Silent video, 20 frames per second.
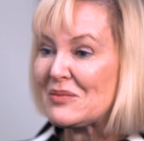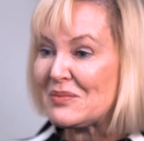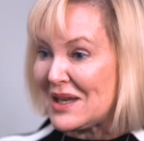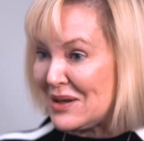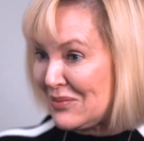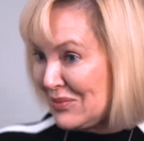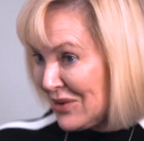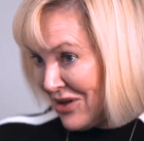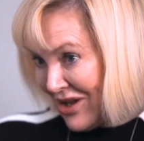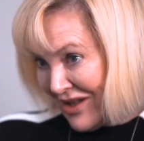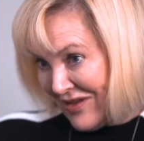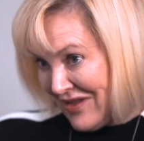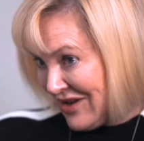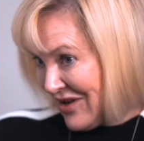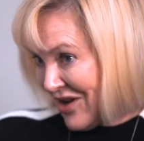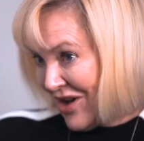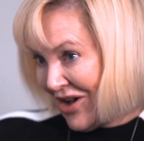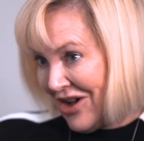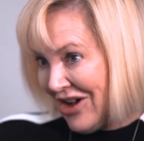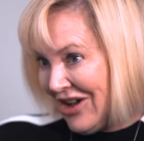people on the
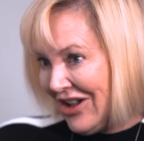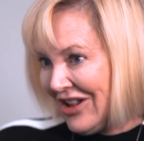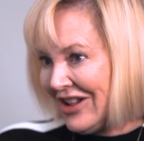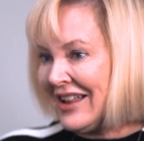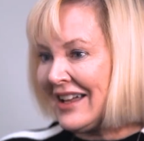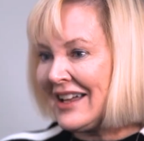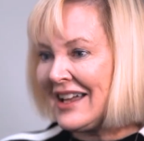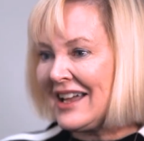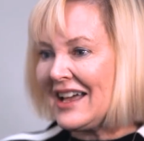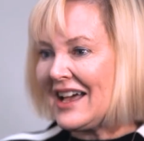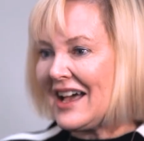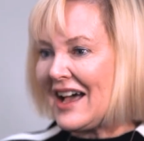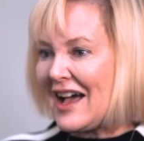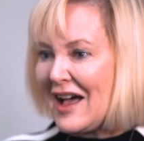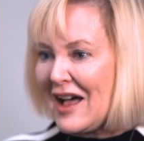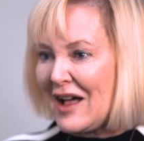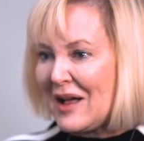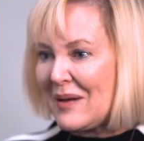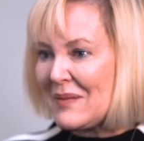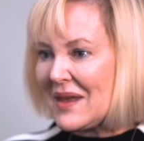call.
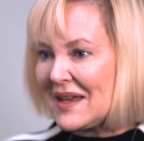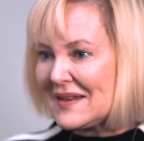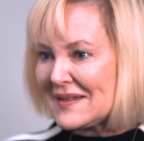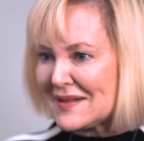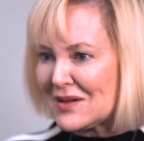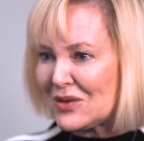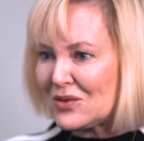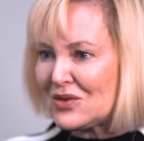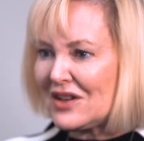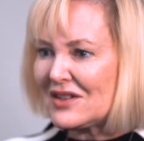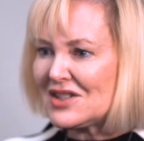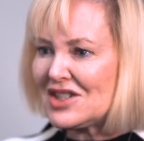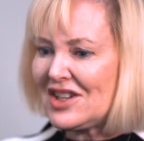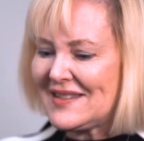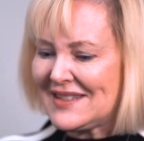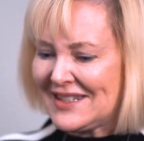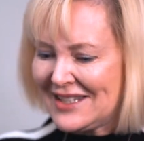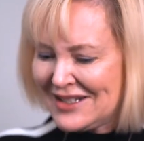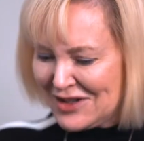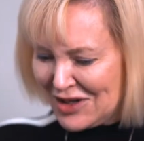So
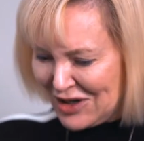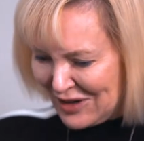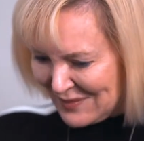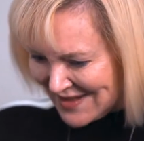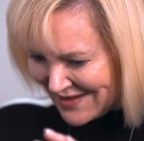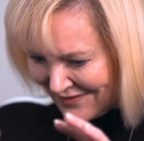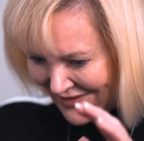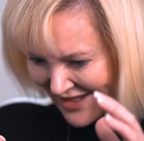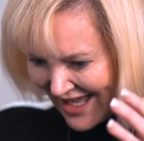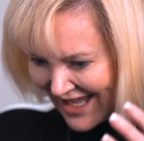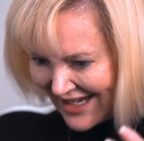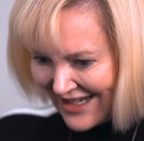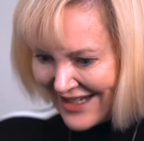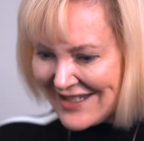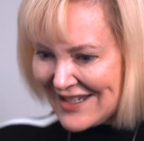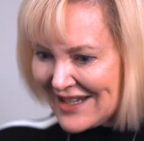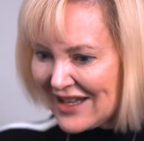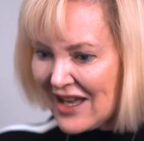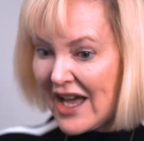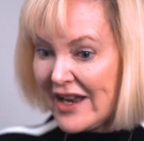just in terms of getting
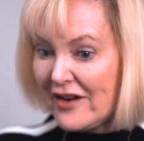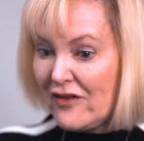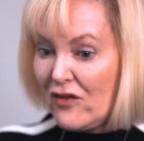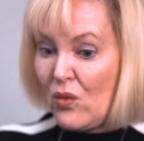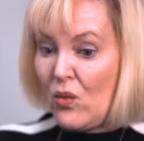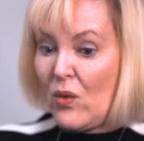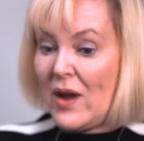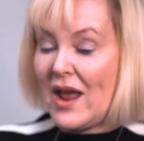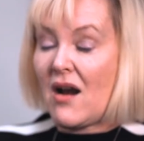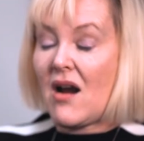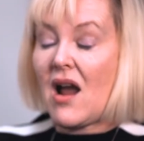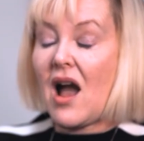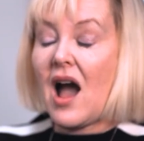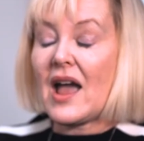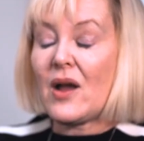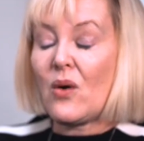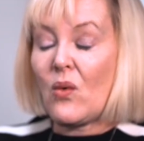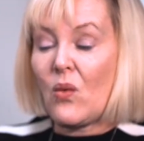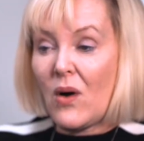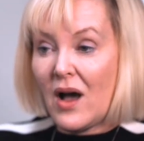to kind of where
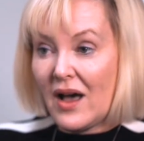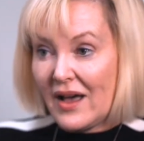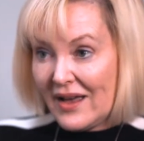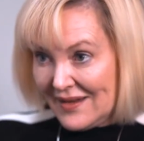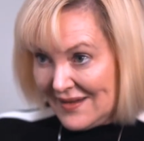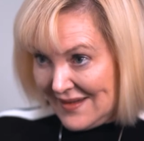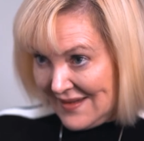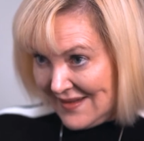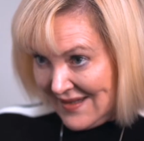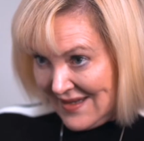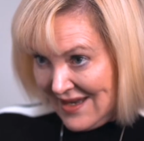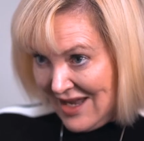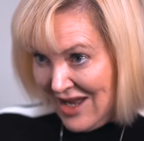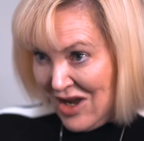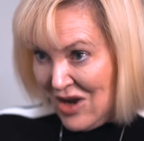I was,